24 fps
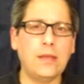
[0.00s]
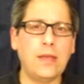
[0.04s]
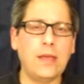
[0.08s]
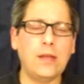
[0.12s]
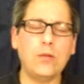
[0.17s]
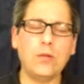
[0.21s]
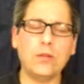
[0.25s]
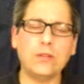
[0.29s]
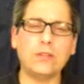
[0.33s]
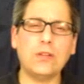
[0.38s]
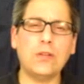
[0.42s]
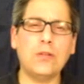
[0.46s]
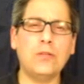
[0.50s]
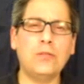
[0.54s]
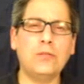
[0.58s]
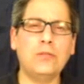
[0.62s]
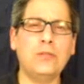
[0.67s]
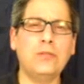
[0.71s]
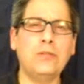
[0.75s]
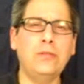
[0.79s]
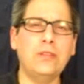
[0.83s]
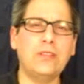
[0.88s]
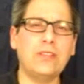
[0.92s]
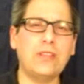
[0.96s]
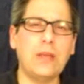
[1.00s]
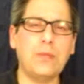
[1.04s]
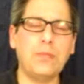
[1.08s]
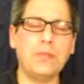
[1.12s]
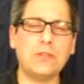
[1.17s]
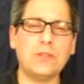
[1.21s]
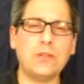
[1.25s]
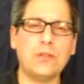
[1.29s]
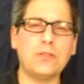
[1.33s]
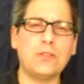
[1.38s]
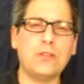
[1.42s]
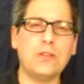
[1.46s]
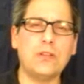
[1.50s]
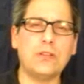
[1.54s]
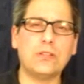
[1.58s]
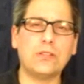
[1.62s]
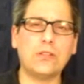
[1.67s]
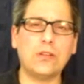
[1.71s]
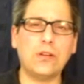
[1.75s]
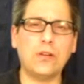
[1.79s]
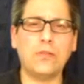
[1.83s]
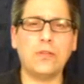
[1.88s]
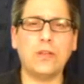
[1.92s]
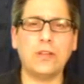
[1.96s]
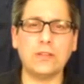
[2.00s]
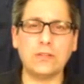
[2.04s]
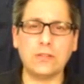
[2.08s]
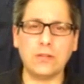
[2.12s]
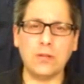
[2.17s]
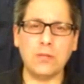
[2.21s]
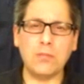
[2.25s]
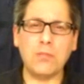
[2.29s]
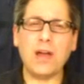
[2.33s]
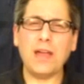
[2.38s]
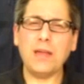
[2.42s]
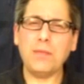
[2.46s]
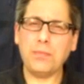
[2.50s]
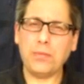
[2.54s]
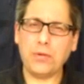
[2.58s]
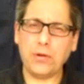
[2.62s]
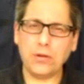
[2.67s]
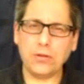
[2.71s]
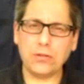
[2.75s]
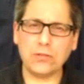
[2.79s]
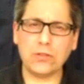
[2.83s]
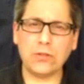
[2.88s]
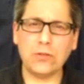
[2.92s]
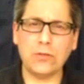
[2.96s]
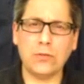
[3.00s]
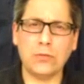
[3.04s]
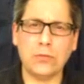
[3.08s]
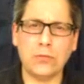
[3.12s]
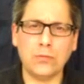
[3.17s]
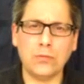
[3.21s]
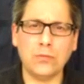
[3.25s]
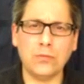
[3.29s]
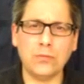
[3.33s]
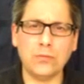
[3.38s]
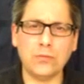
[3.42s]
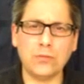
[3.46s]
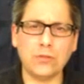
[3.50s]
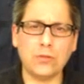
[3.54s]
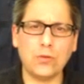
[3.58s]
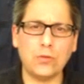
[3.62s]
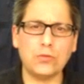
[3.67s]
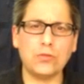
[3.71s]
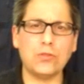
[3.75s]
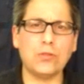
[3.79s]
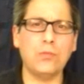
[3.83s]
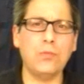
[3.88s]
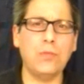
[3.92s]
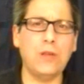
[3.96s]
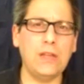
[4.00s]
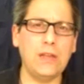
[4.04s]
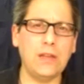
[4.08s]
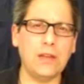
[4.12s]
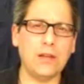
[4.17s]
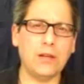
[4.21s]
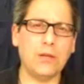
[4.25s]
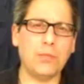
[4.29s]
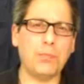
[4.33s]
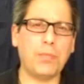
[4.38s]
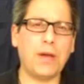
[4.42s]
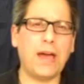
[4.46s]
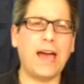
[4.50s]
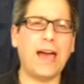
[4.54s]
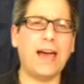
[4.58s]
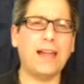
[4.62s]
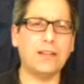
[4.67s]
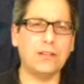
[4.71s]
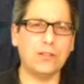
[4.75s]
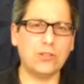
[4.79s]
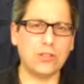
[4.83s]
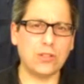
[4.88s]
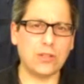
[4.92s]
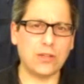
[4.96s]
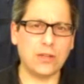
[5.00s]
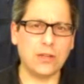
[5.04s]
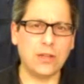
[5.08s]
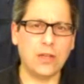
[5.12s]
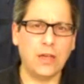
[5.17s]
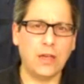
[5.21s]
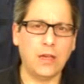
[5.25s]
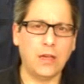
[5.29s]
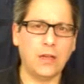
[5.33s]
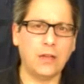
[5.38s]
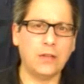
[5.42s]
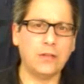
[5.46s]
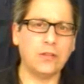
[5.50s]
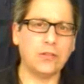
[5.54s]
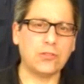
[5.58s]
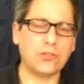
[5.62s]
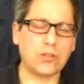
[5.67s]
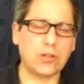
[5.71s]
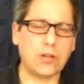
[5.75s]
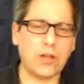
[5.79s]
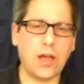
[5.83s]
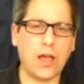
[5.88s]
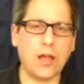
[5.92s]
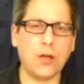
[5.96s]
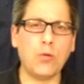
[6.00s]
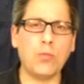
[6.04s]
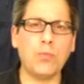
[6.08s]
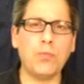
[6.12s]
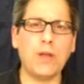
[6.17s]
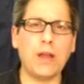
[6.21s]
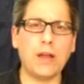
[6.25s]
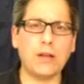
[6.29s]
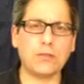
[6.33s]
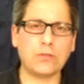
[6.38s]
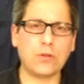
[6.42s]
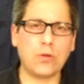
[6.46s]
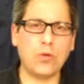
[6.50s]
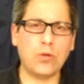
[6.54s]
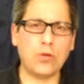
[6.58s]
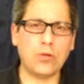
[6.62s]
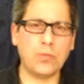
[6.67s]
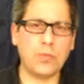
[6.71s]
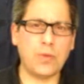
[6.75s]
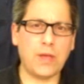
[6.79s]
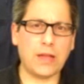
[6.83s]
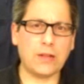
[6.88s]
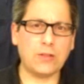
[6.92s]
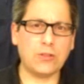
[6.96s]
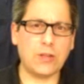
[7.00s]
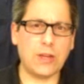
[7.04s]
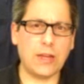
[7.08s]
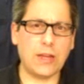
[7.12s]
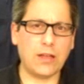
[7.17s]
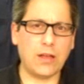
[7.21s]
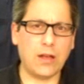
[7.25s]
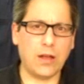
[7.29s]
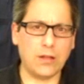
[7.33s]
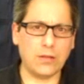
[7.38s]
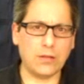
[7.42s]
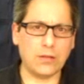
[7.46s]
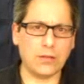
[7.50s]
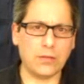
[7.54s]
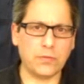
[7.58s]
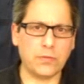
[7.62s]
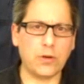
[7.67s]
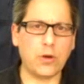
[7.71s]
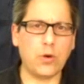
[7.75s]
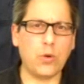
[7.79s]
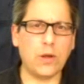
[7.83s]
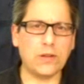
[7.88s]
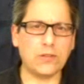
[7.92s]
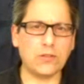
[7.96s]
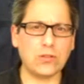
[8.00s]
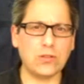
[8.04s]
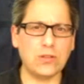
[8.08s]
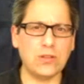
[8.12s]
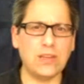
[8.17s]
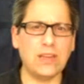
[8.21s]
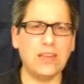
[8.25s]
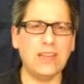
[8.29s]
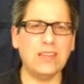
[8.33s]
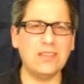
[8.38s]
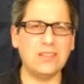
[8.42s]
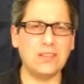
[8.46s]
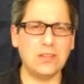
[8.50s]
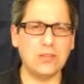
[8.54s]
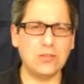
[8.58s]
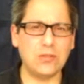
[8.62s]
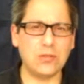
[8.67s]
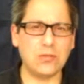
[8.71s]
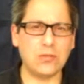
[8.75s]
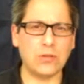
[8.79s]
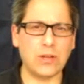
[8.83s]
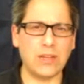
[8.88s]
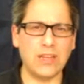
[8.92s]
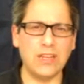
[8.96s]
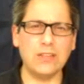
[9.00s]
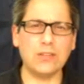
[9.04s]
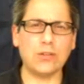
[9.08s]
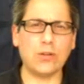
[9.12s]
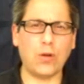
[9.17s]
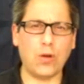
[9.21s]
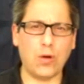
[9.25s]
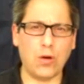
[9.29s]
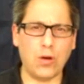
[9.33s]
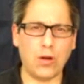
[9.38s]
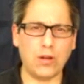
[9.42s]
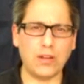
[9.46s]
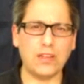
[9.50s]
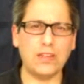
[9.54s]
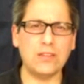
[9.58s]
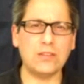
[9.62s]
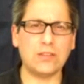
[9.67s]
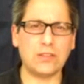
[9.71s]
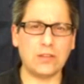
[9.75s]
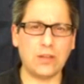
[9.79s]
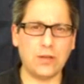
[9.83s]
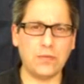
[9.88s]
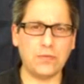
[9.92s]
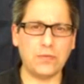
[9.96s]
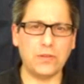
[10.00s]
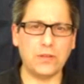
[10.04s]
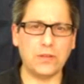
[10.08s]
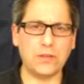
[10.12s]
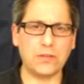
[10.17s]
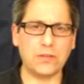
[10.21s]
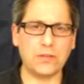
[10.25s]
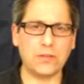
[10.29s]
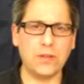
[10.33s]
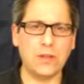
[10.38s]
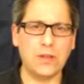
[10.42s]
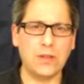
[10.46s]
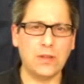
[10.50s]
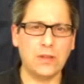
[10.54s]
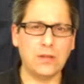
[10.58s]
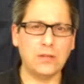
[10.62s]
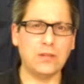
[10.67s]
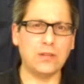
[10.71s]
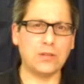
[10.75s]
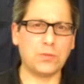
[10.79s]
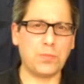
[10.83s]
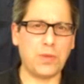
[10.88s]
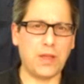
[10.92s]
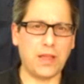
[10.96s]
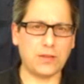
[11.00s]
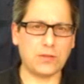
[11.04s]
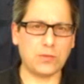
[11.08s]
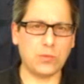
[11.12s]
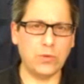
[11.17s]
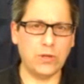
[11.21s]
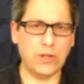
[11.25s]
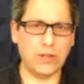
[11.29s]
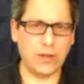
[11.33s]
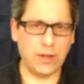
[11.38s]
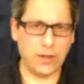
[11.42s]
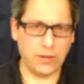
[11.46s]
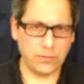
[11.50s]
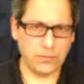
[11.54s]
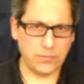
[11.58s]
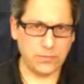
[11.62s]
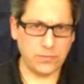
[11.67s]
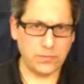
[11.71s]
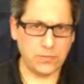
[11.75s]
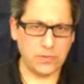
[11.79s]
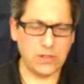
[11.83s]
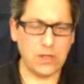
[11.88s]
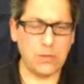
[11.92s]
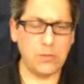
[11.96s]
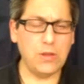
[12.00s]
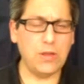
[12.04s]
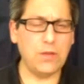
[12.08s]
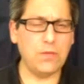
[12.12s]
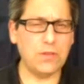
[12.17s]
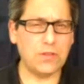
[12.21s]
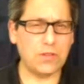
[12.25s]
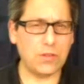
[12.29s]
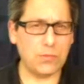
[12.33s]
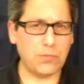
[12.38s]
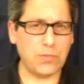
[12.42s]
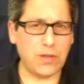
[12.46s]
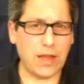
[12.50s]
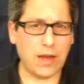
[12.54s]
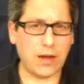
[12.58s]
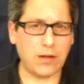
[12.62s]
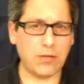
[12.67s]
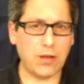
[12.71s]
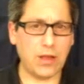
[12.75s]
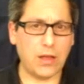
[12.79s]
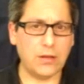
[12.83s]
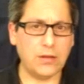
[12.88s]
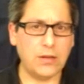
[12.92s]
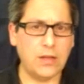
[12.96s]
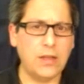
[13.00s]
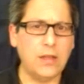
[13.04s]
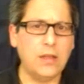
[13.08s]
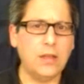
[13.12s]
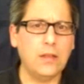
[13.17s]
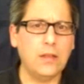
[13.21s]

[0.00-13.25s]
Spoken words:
And also, this episode is going to serve as my personal social media apology to Chicago Bears quarterback Jay Cutler for questioning his injury, his heart, his toughness this past weekend. Let me give you some background.